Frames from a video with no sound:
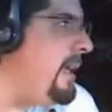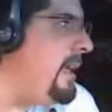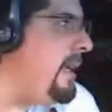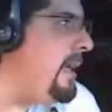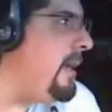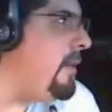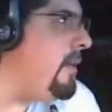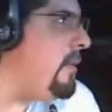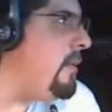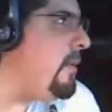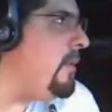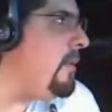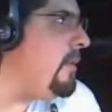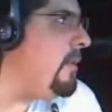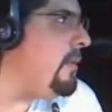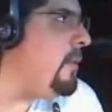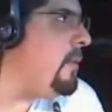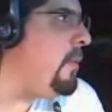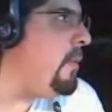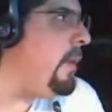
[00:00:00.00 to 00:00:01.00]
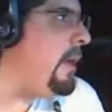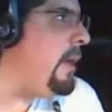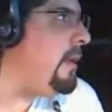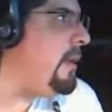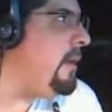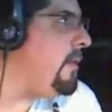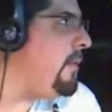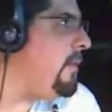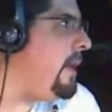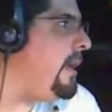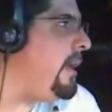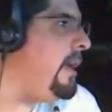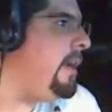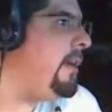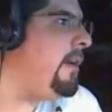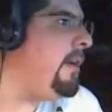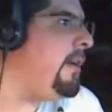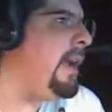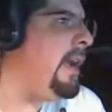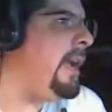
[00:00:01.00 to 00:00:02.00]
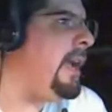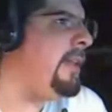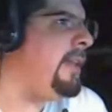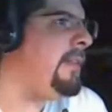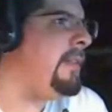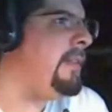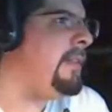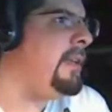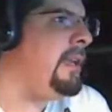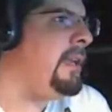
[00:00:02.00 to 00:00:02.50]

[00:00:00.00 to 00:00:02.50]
a quick look right here at the